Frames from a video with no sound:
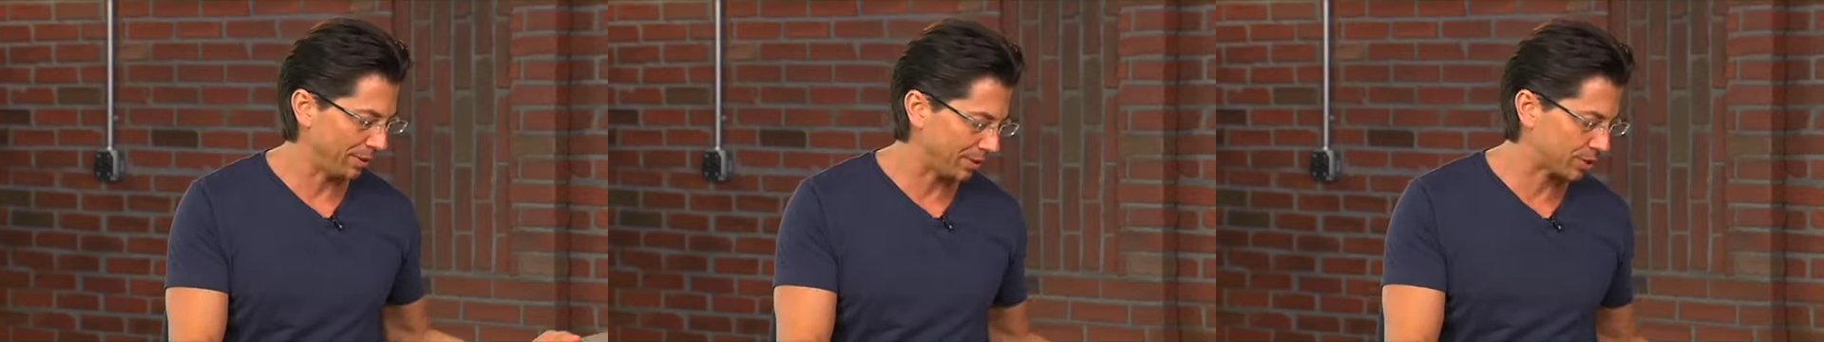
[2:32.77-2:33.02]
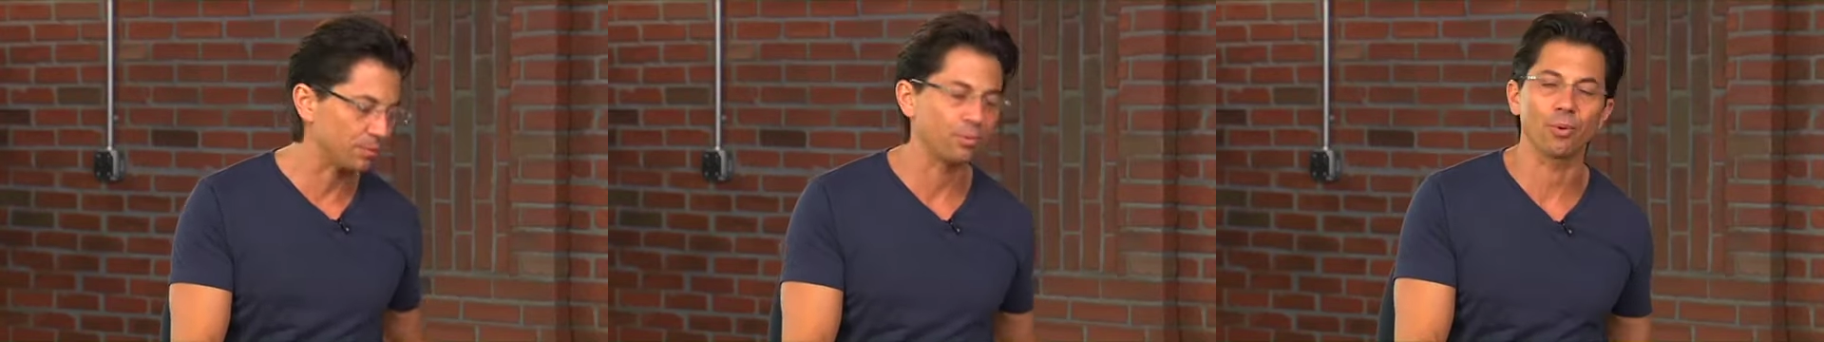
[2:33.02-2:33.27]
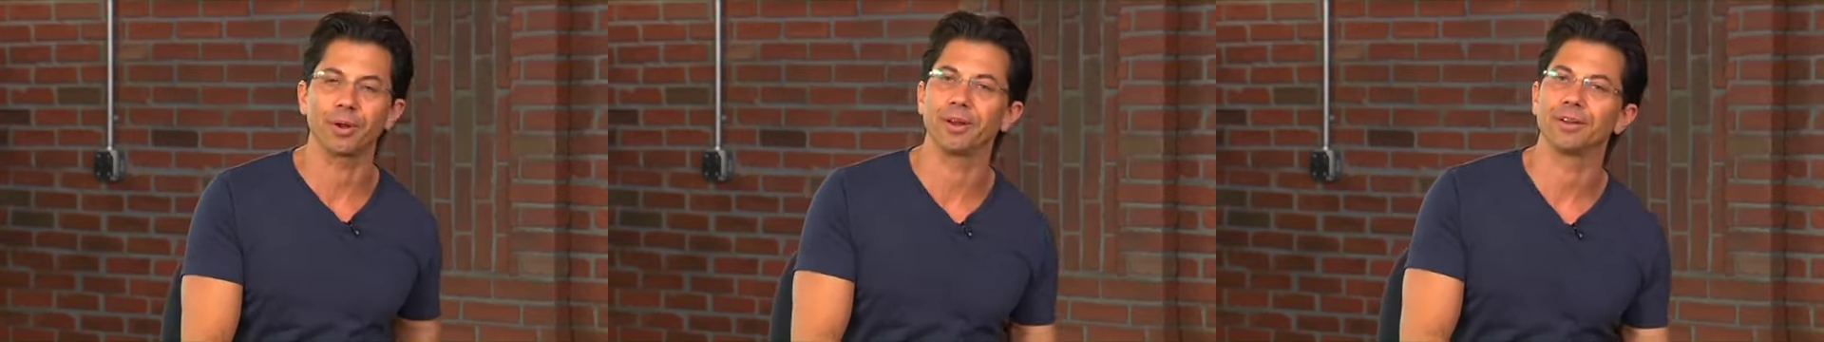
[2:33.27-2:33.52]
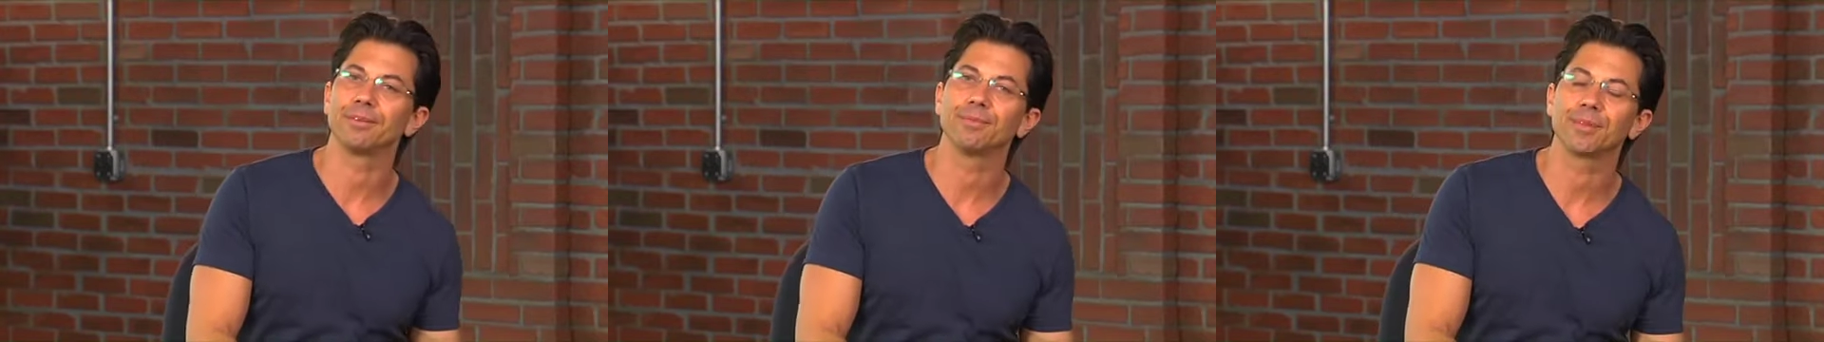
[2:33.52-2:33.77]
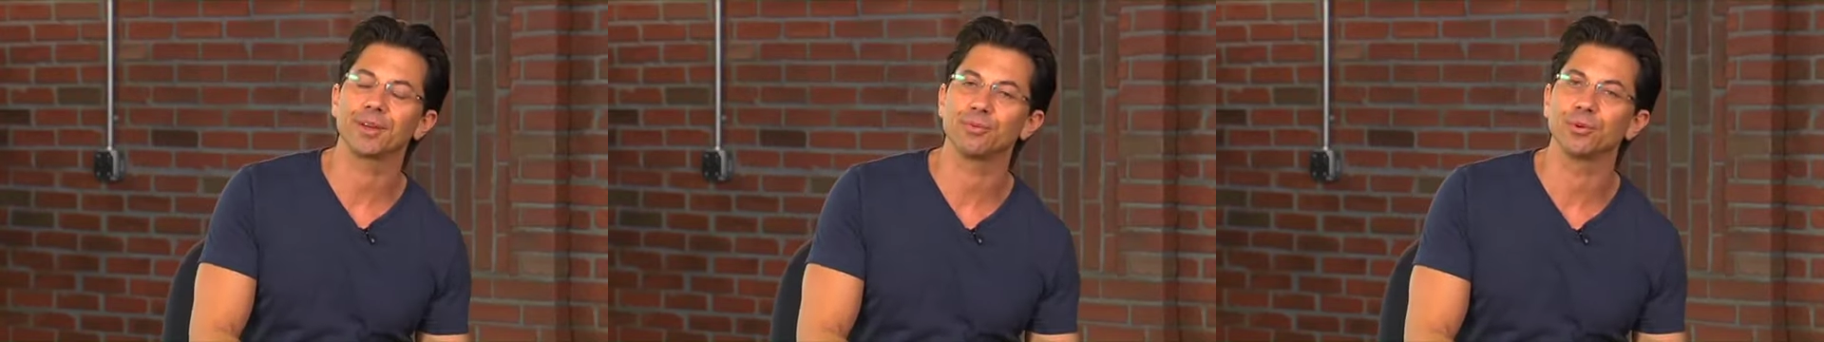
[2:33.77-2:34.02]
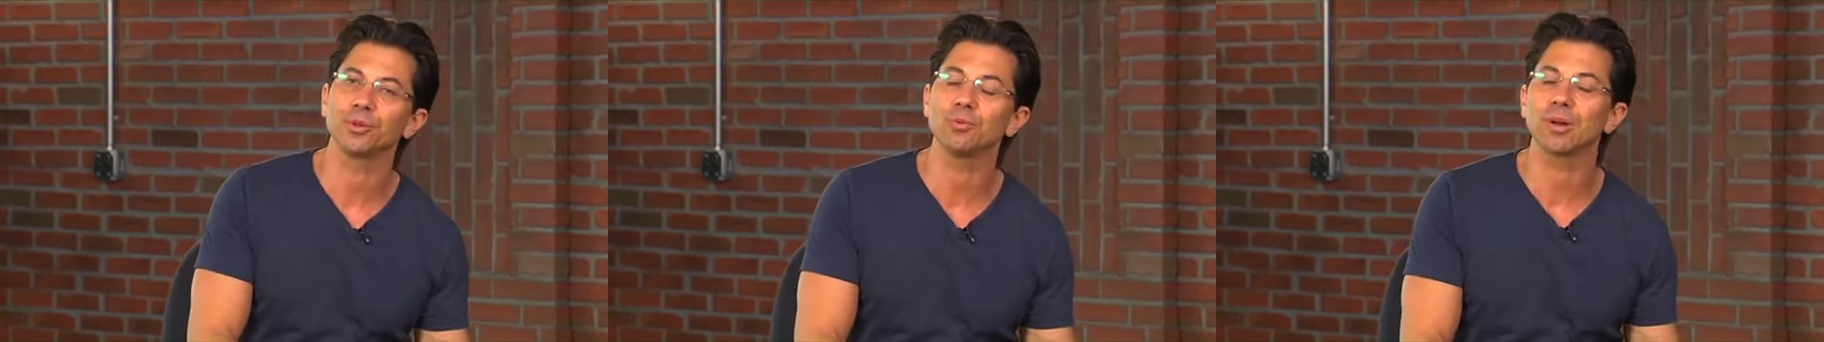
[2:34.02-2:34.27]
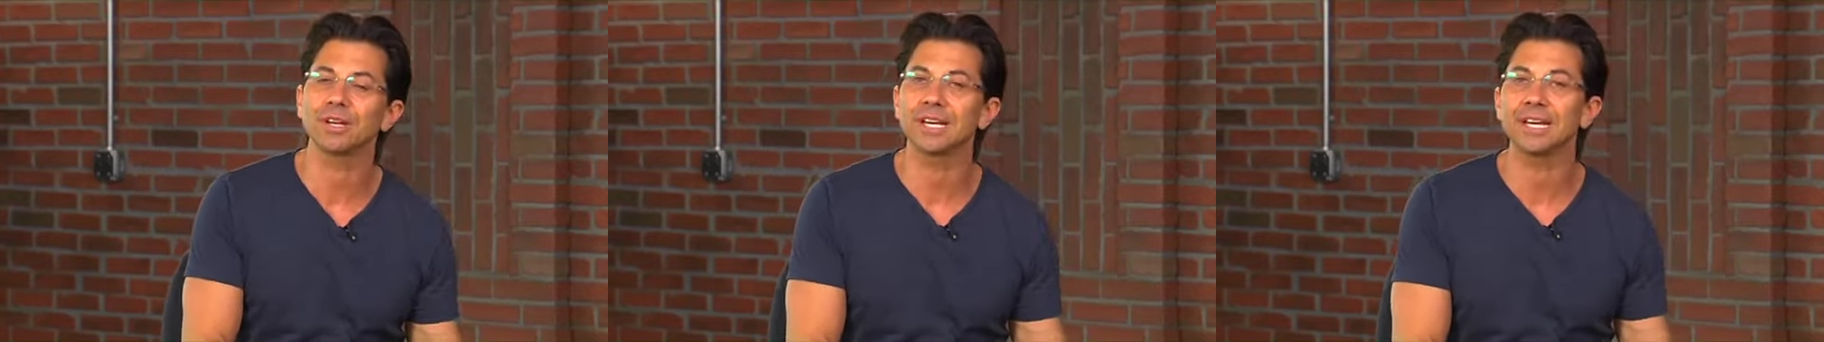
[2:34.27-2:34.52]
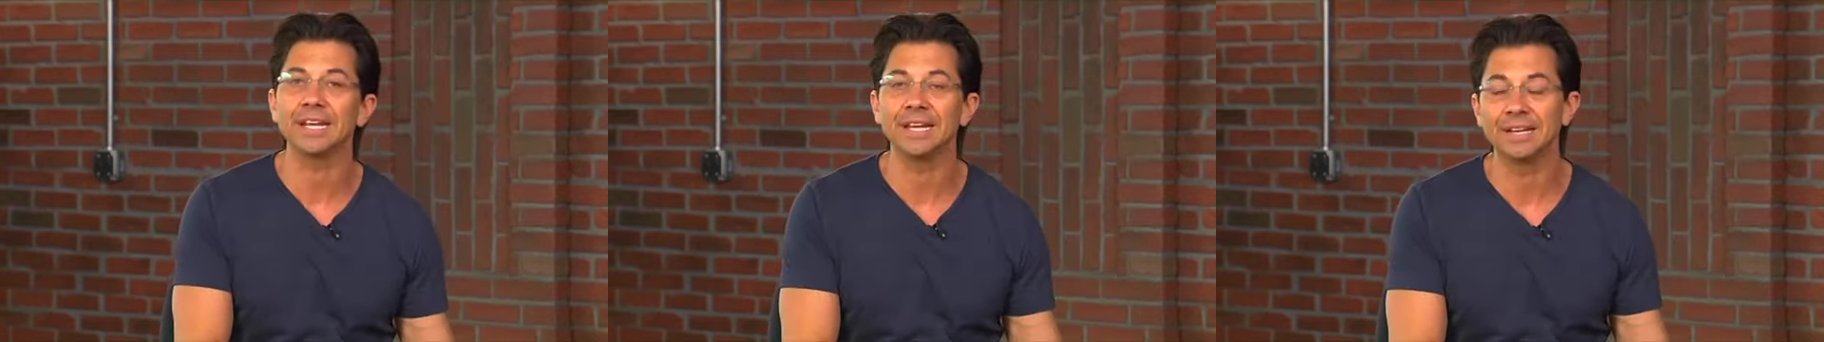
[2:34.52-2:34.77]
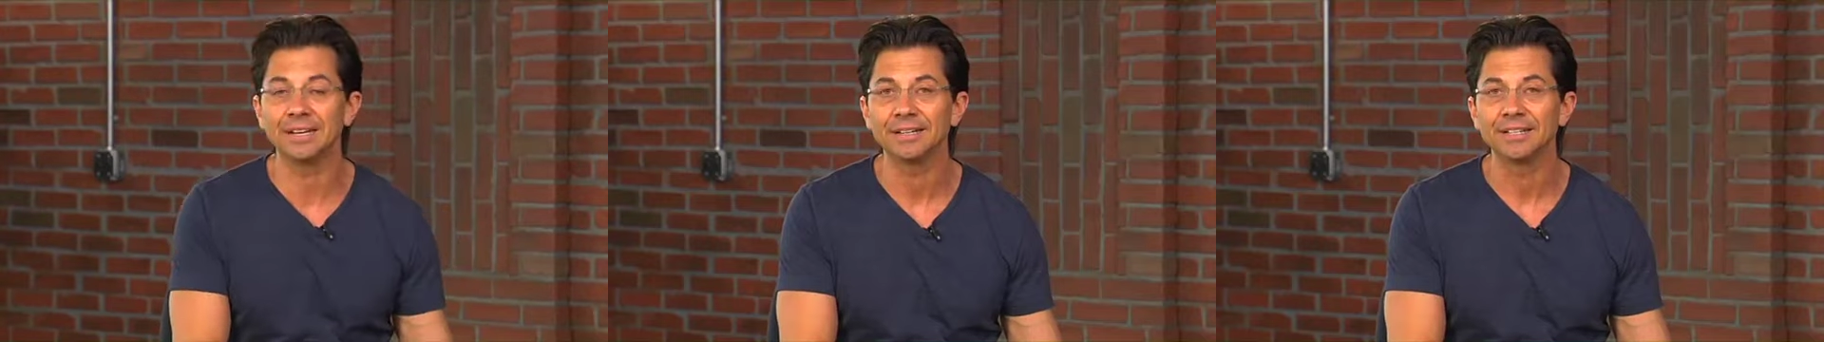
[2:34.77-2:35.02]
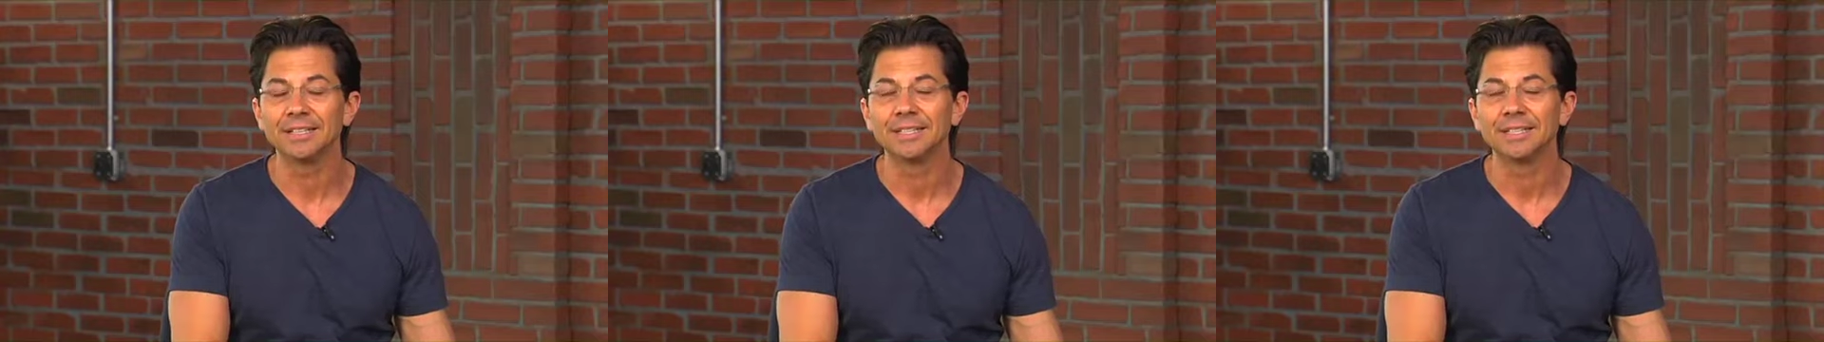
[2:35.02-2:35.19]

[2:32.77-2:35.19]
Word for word: disappointed that you really wanted to get in,